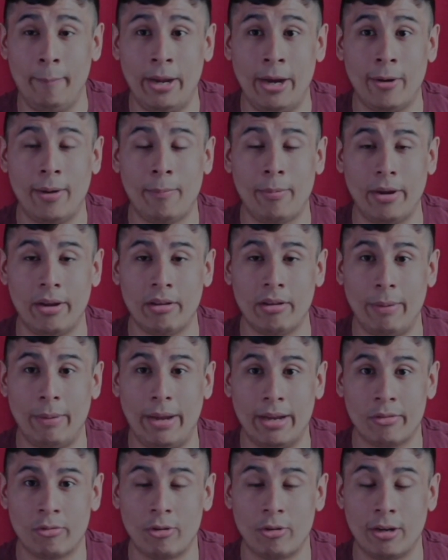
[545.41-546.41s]
Perry brings
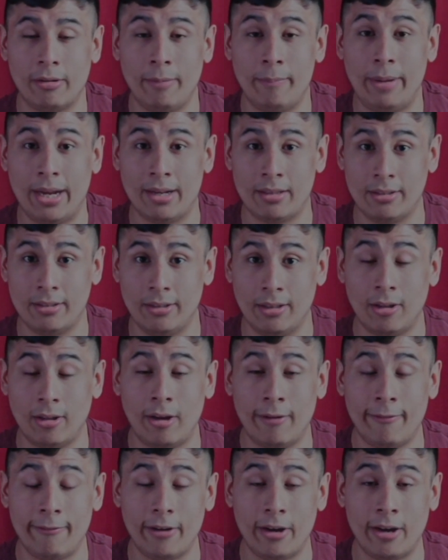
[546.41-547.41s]
back Strickland back to the
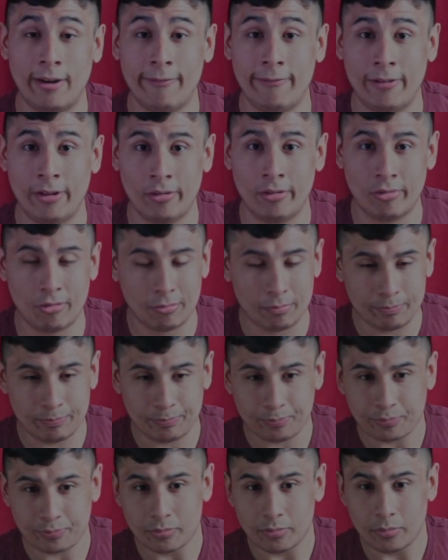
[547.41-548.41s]
law office
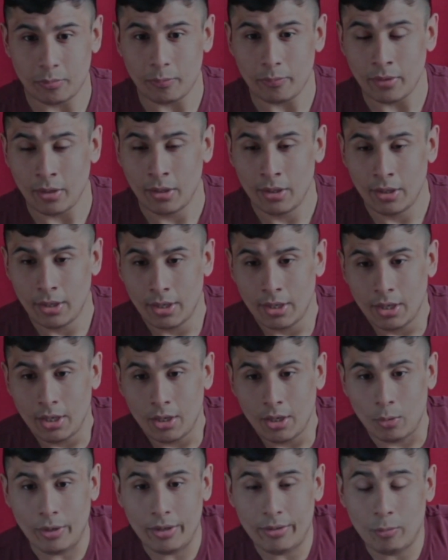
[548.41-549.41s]

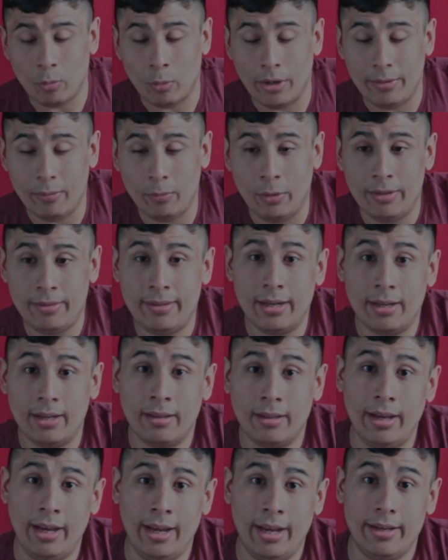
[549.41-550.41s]
with
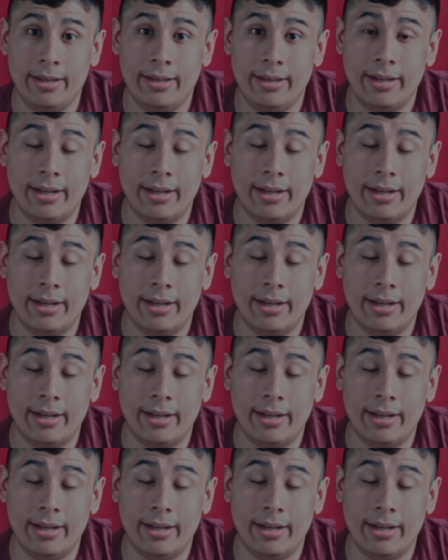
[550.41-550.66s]
Della and